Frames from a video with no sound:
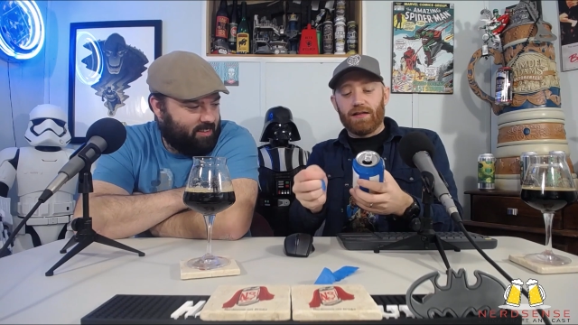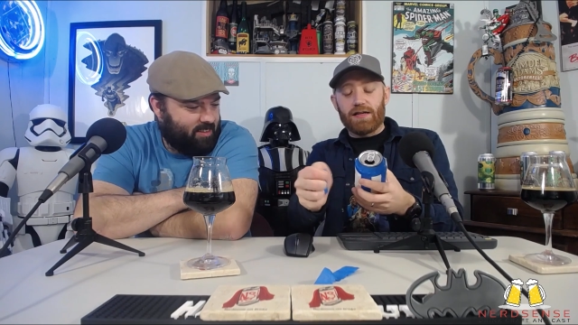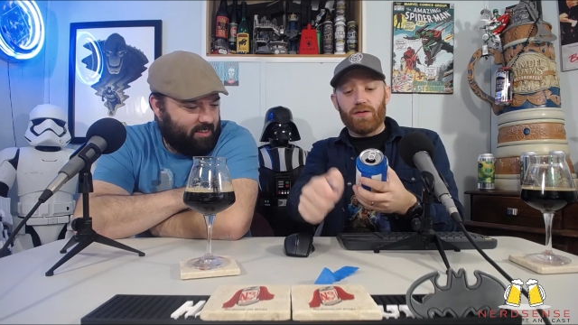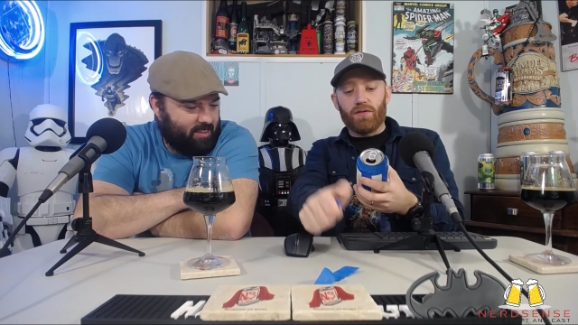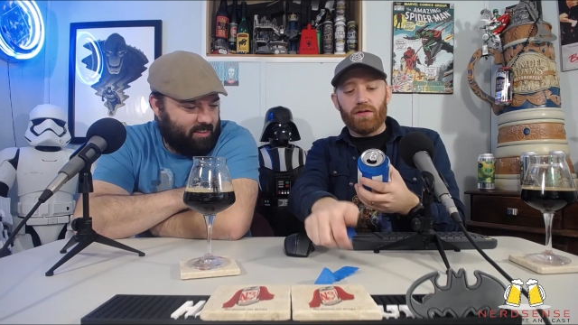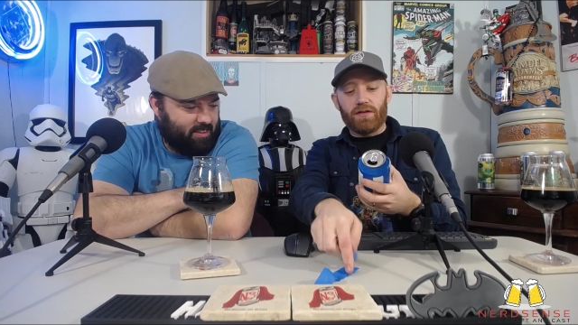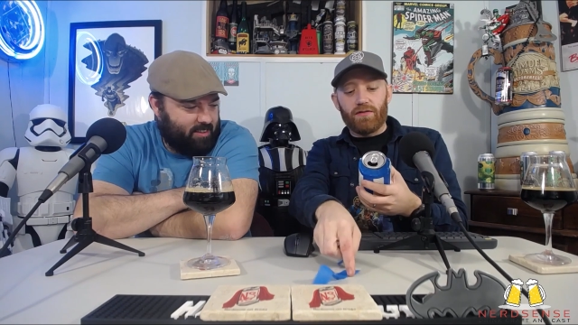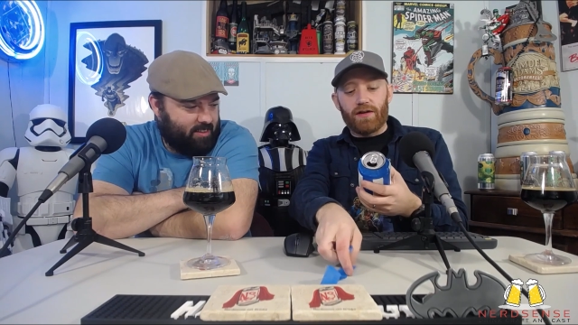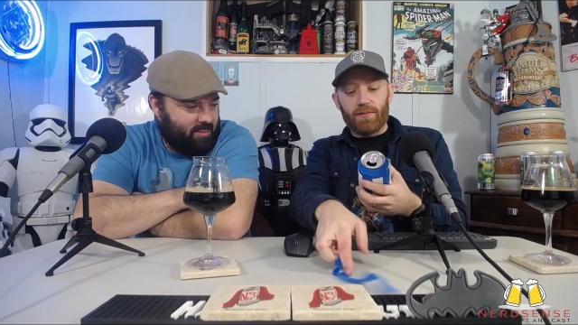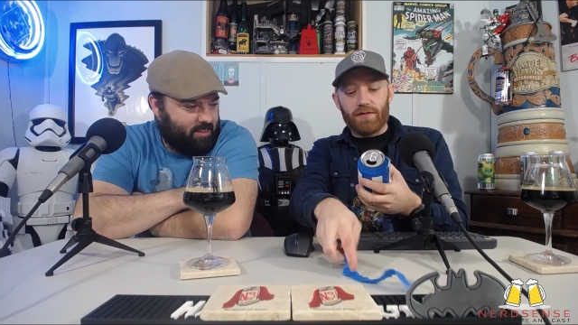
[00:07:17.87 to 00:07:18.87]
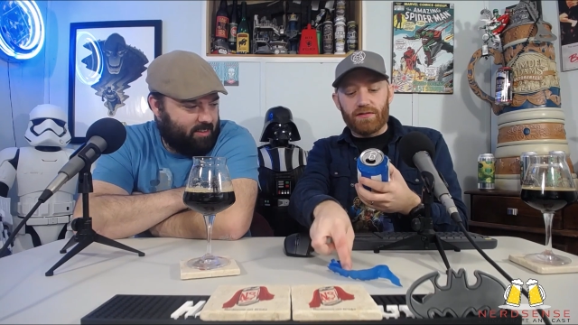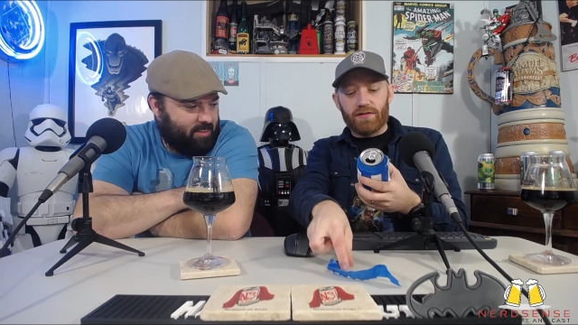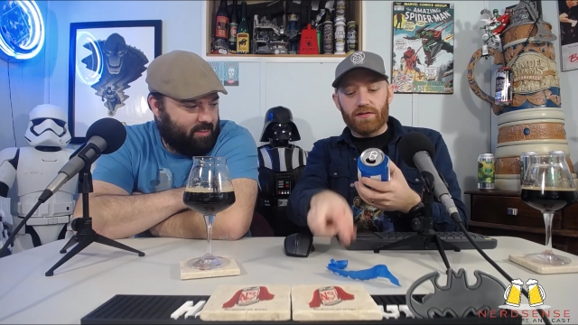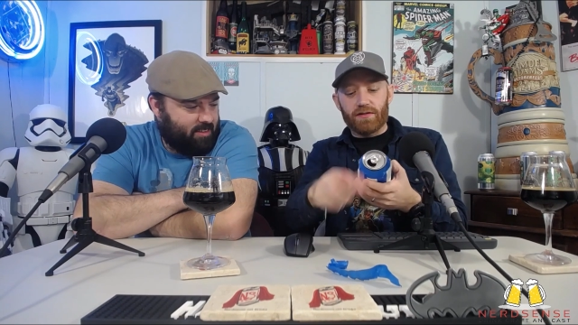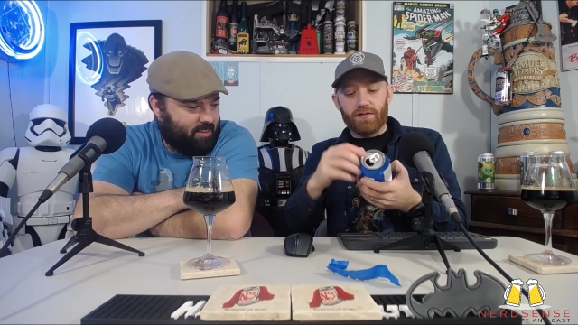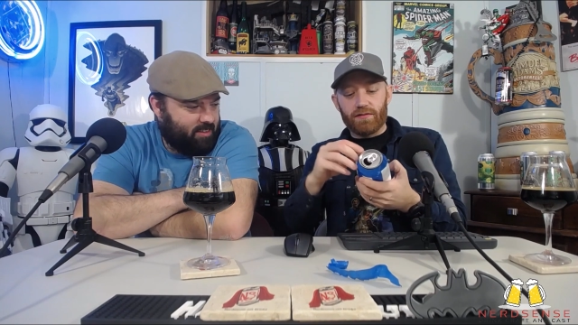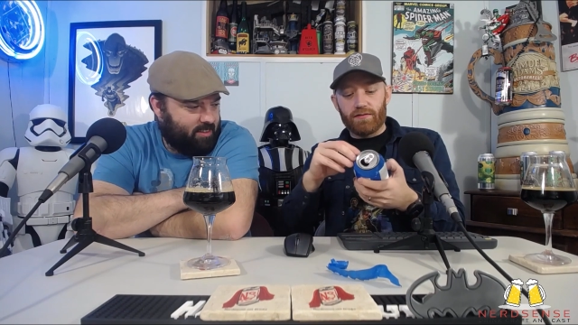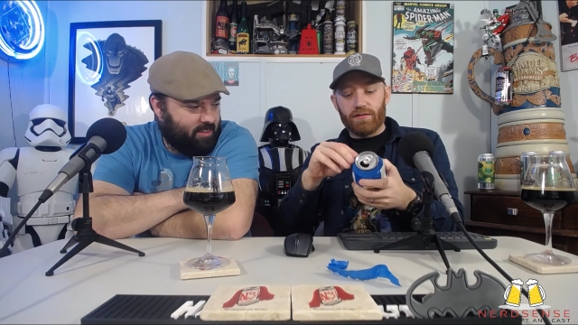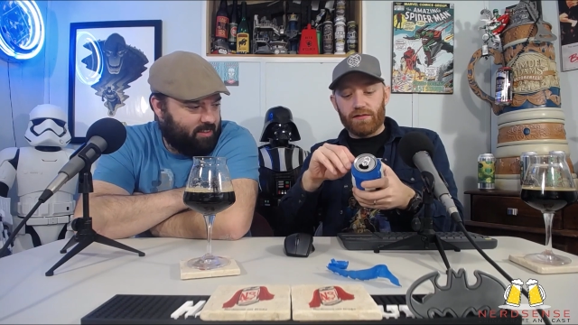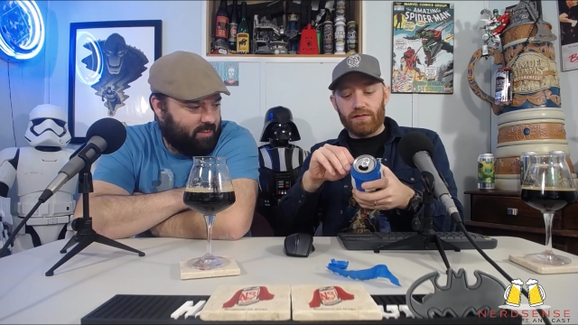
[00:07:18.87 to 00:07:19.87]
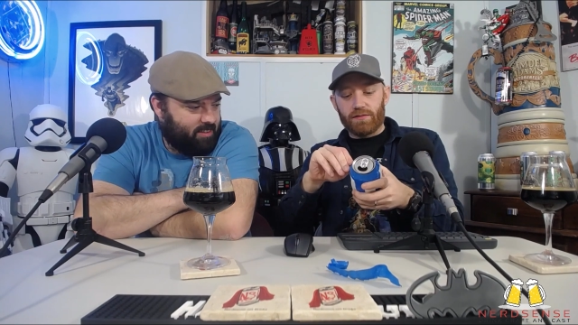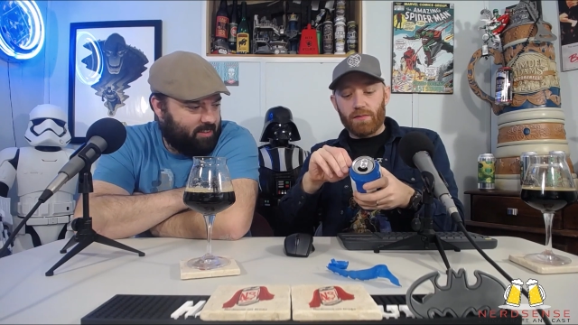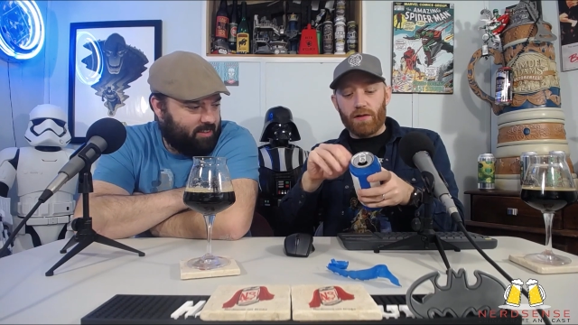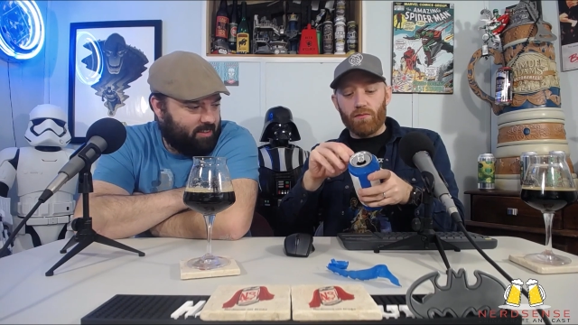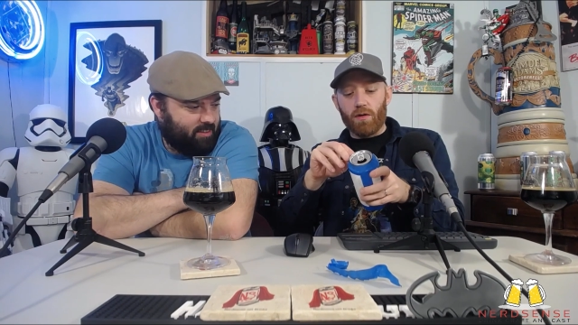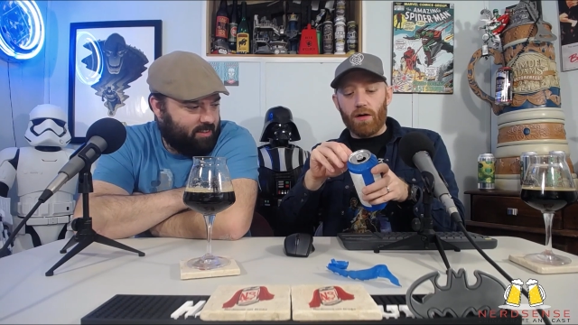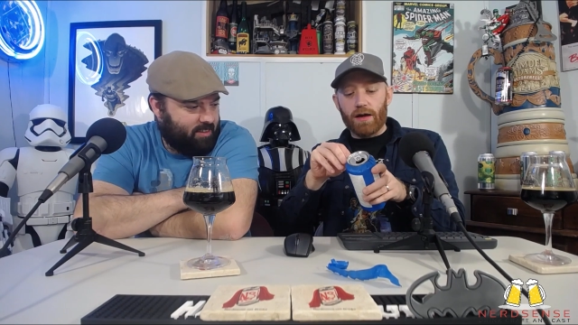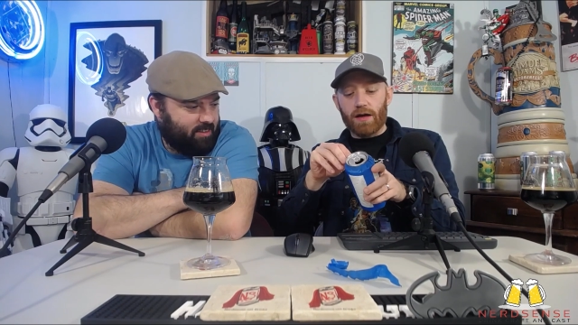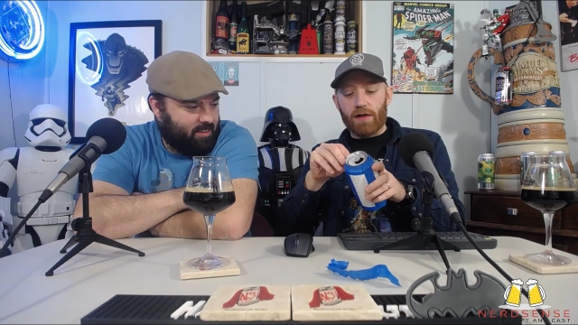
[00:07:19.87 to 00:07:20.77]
Speaker 1: I totally didn't wrap his this good. This is my well, I,